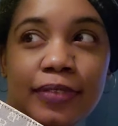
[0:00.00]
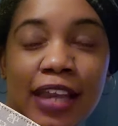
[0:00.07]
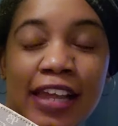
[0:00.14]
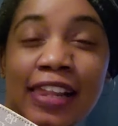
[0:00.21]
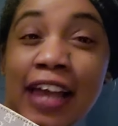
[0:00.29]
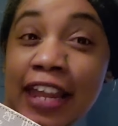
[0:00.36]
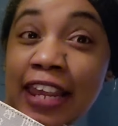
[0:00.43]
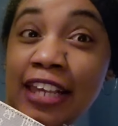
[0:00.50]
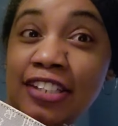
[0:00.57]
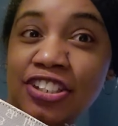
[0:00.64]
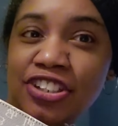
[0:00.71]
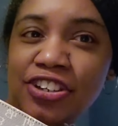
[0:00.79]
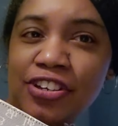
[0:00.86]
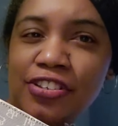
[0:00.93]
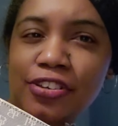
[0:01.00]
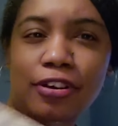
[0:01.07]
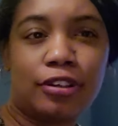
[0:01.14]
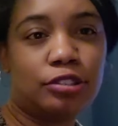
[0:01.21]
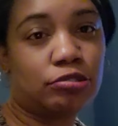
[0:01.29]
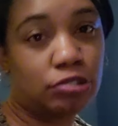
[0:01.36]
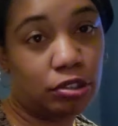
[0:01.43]
a lot of insurance
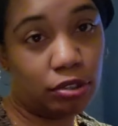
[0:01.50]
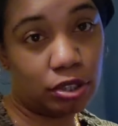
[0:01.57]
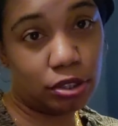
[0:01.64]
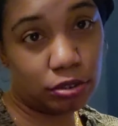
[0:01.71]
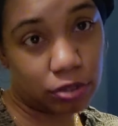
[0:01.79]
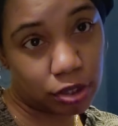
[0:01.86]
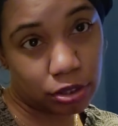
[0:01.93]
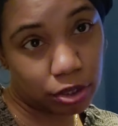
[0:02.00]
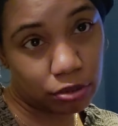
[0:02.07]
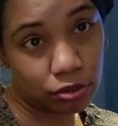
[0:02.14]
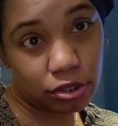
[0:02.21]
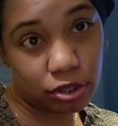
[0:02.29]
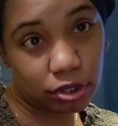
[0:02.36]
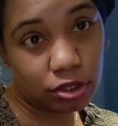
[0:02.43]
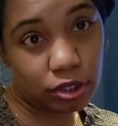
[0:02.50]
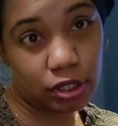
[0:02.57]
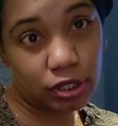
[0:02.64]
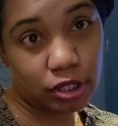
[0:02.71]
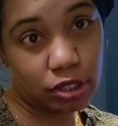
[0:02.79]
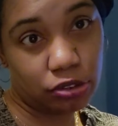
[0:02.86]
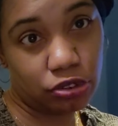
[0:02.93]
cards. Y'all already know I've got a lot
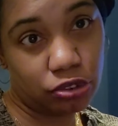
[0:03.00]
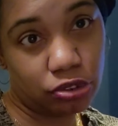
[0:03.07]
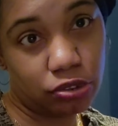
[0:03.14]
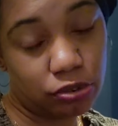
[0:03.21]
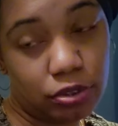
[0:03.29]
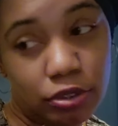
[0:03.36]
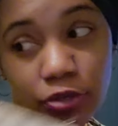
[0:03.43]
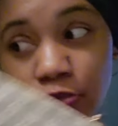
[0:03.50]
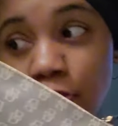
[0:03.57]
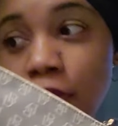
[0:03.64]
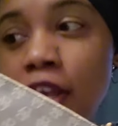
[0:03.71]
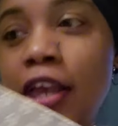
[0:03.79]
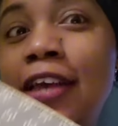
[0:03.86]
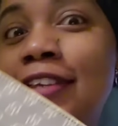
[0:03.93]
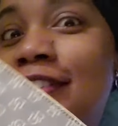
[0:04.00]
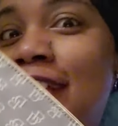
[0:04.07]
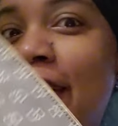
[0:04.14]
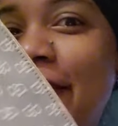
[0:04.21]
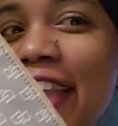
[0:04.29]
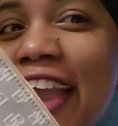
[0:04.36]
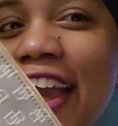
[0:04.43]
of insurance. So,
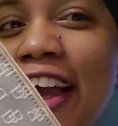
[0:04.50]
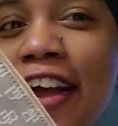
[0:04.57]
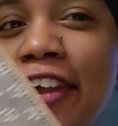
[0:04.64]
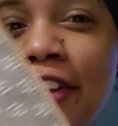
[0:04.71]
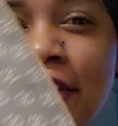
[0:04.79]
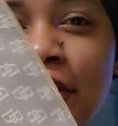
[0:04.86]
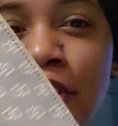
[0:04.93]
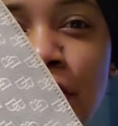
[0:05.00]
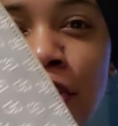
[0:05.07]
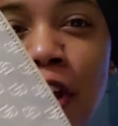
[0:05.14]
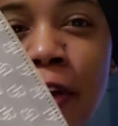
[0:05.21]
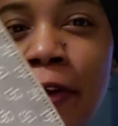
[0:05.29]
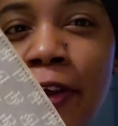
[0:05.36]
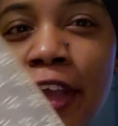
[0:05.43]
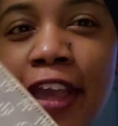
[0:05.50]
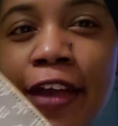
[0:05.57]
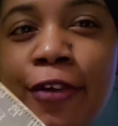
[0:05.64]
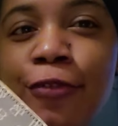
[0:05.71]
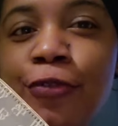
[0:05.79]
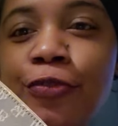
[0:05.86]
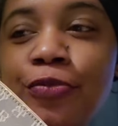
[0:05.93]
yeah, you know, if,